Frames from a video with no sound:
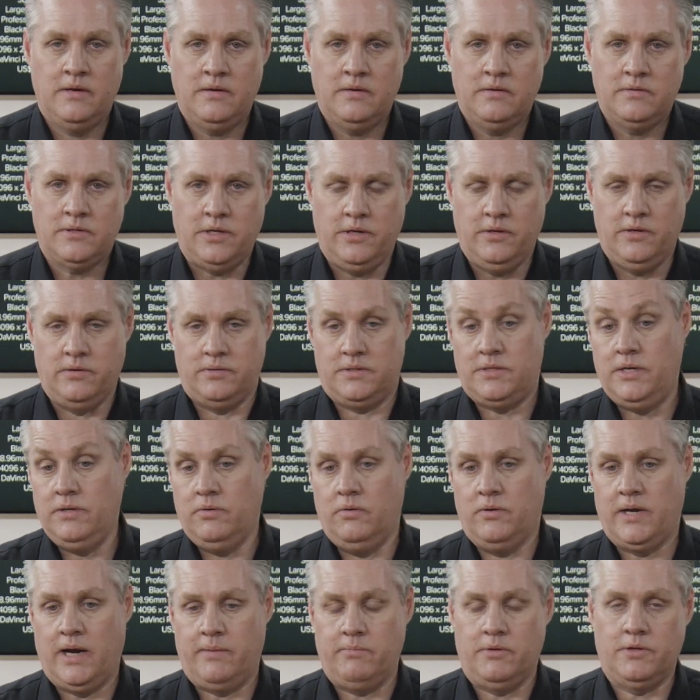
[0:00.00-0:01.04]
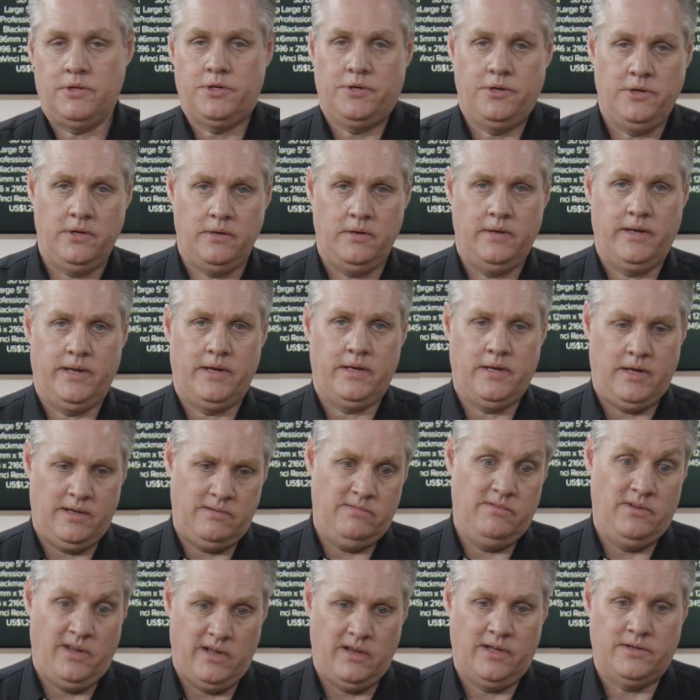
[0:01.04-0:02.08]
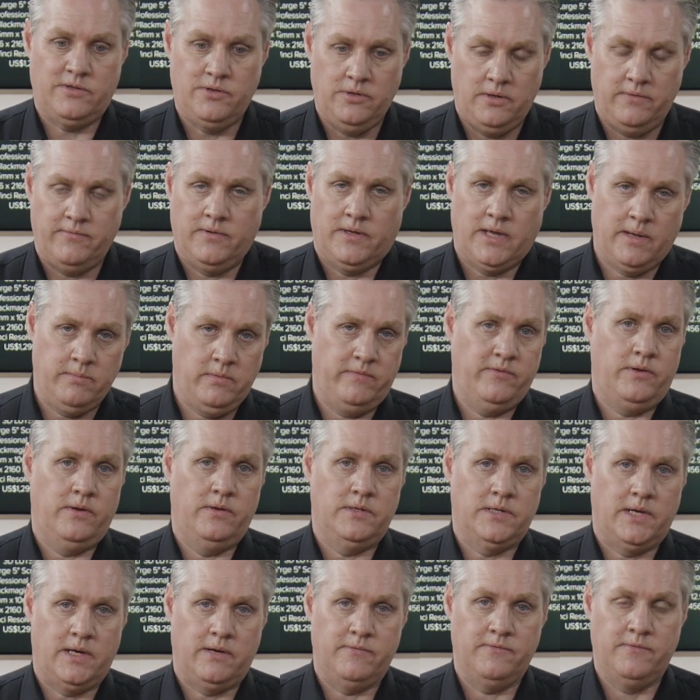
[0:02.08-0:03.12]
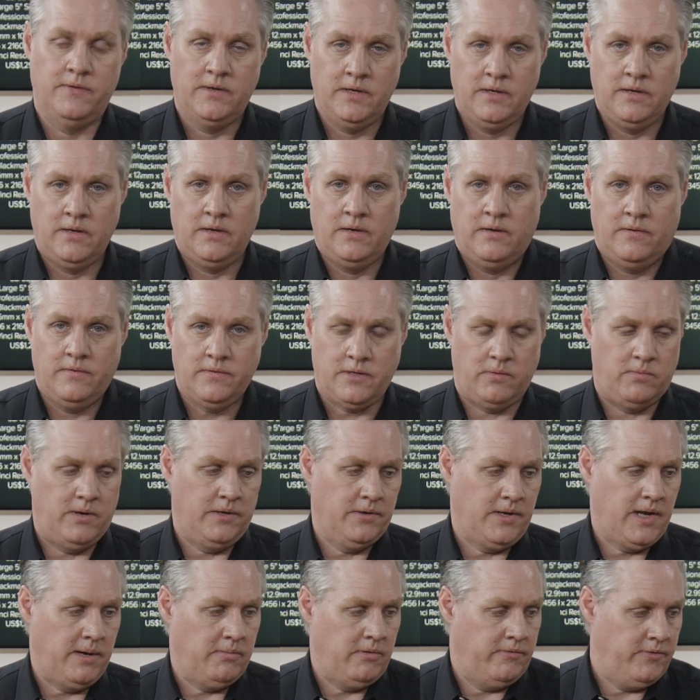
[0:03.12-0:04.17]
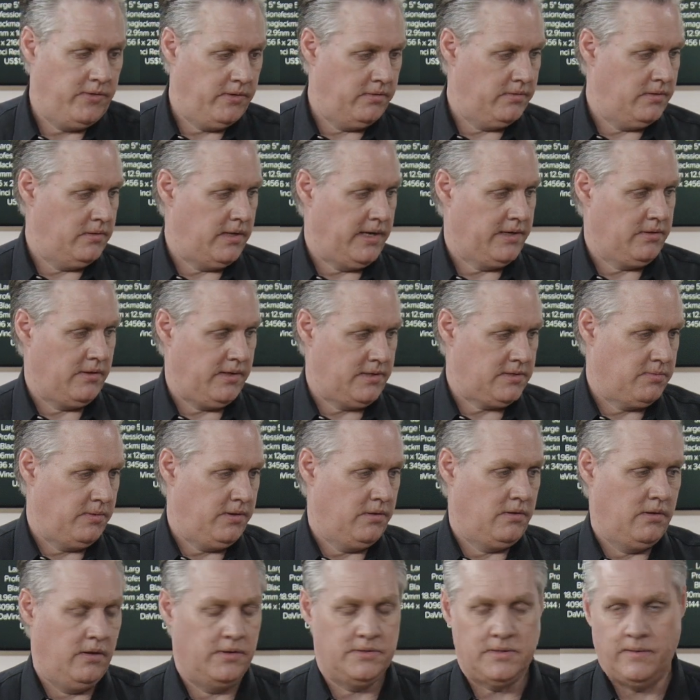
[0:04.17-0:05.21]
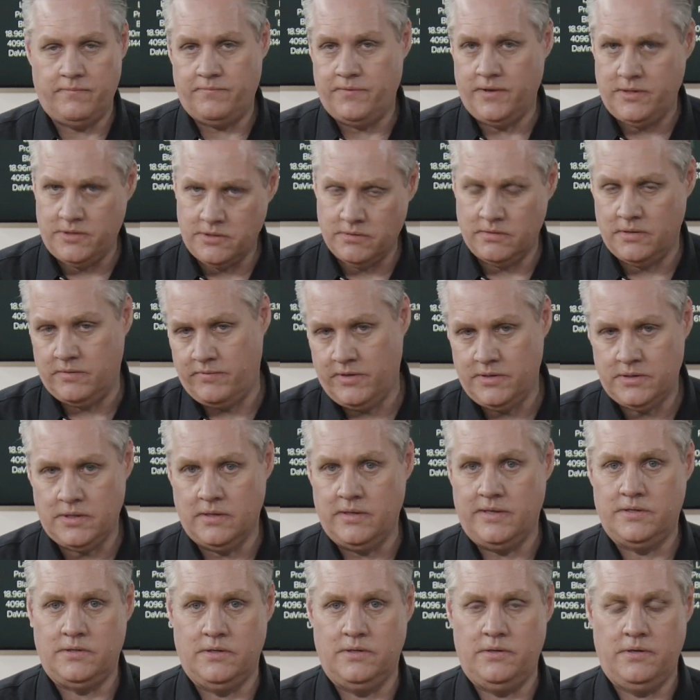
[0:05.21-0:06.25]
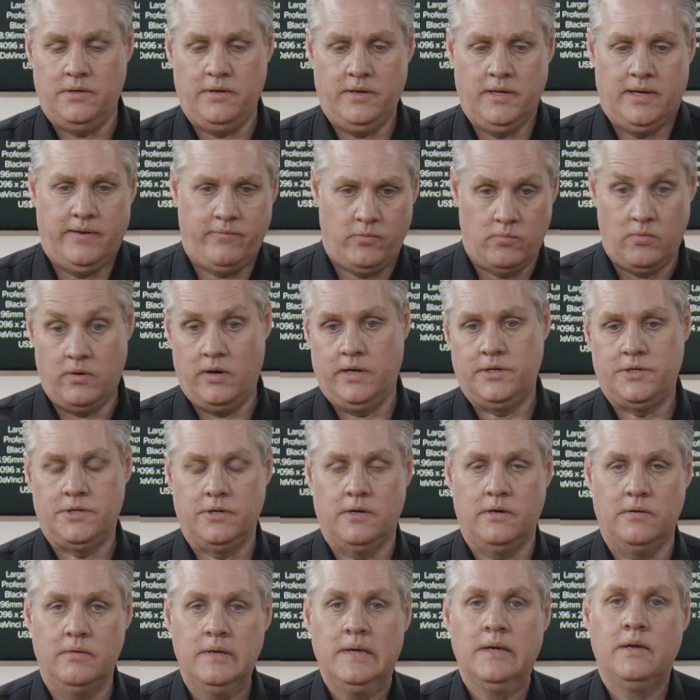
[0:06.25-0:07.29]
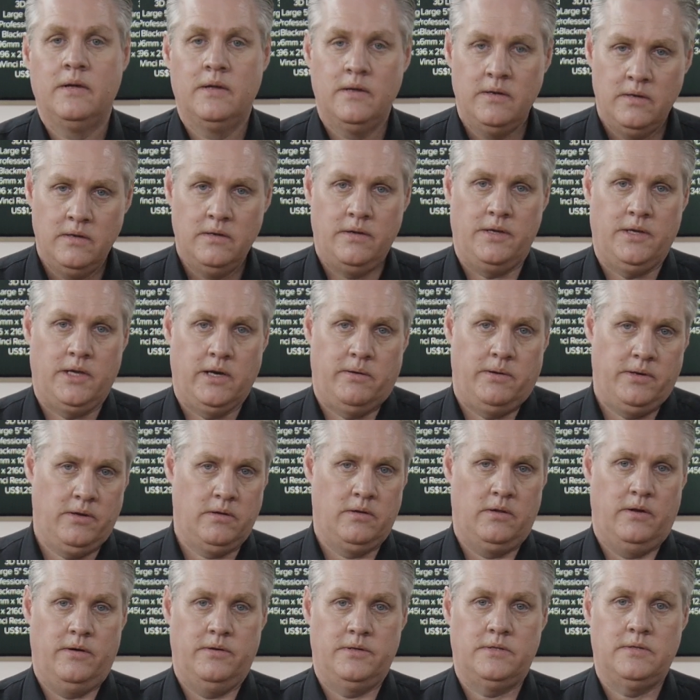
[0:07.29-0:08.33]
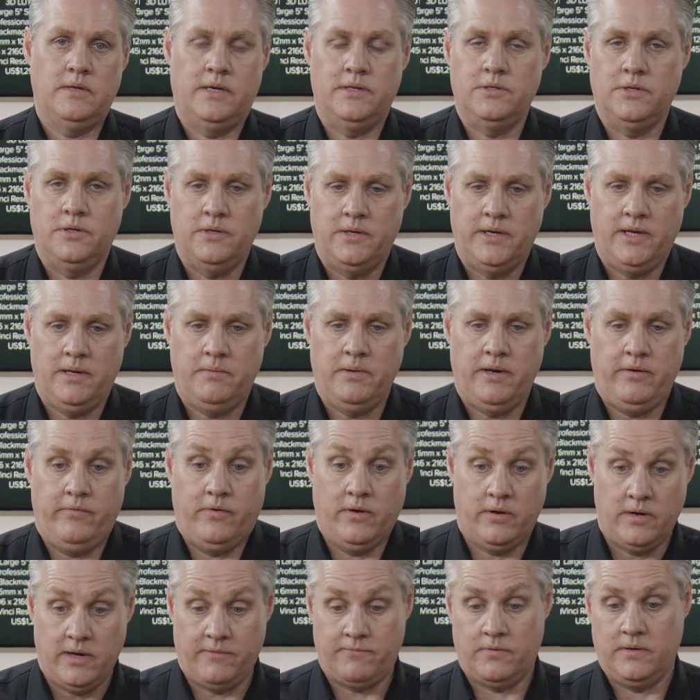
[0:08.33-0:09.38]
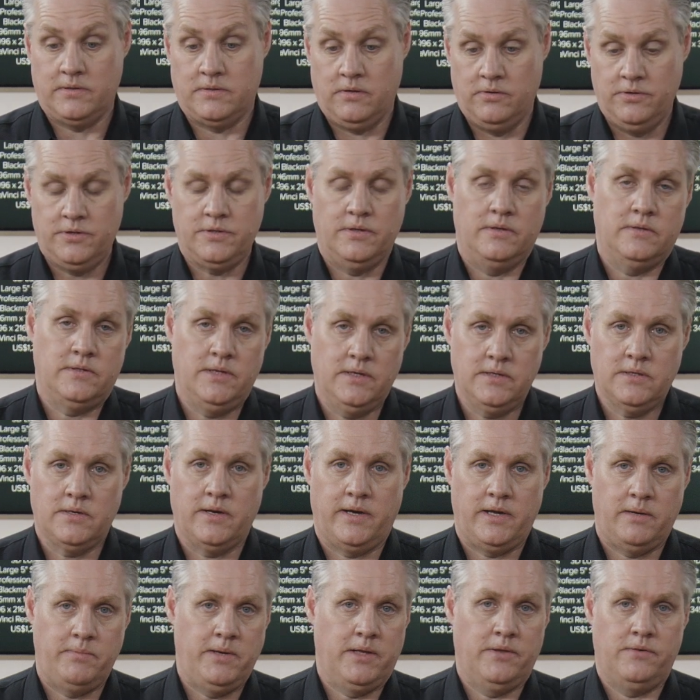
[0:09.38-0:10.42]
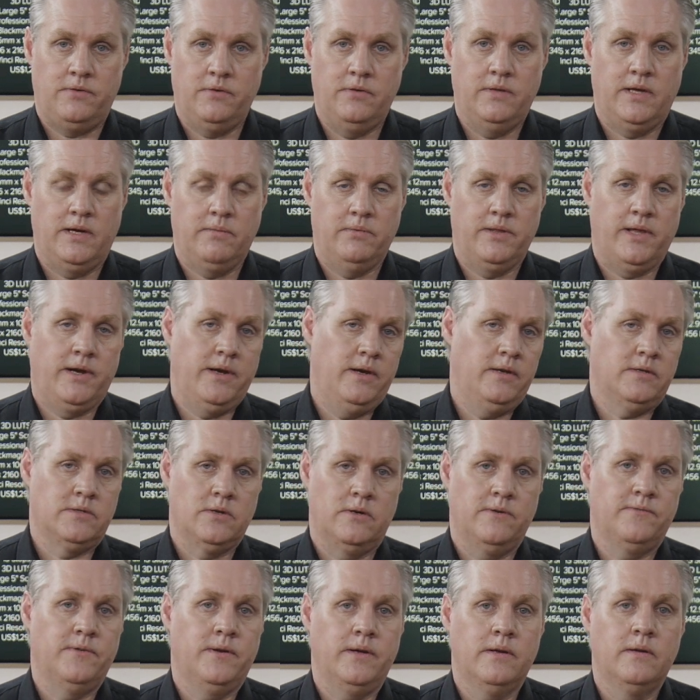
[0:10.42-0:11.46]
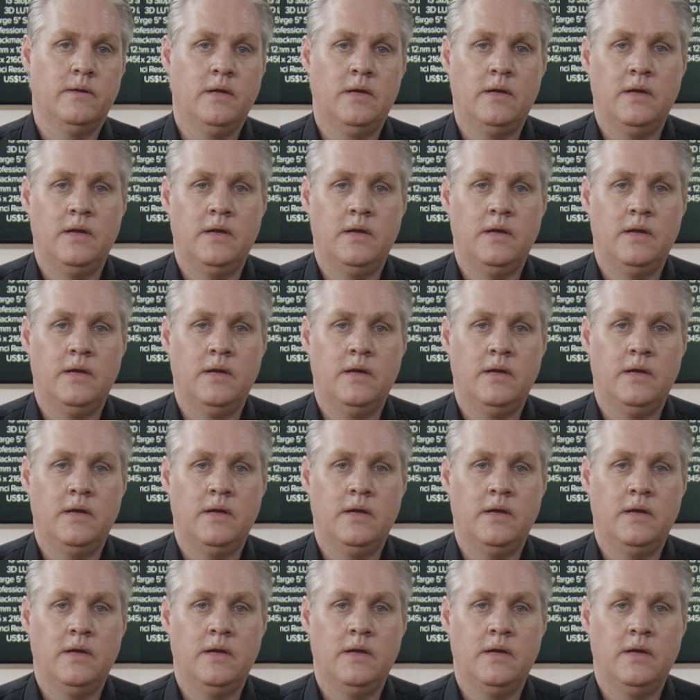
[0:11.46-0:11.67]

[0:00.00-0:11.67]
So you can do a single camera shoot and get like two different camera views out of the one camera view, and like that's what the close-up feature in DaVinci lets you do. You can have a wide shot and go in close as you need. And you've got enough resolution at 6K to be able to do that without any softening.